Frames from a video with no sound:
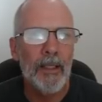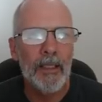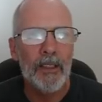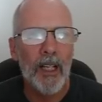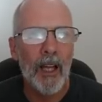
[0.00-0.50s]

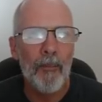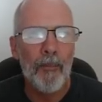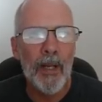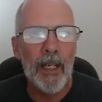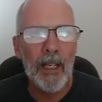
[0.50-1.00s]
it's like
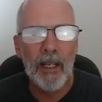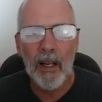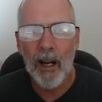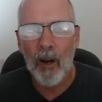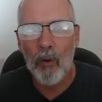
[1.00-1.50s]

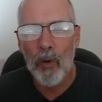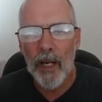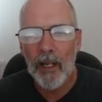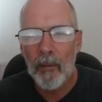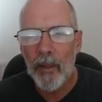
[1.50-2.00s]
making a
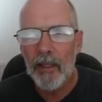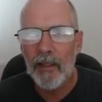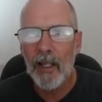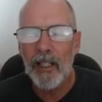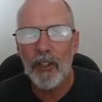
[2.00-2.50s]

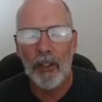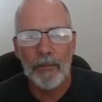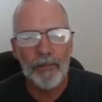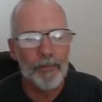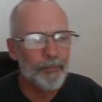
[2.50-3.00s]

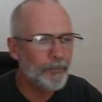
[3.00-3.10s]
recommendation.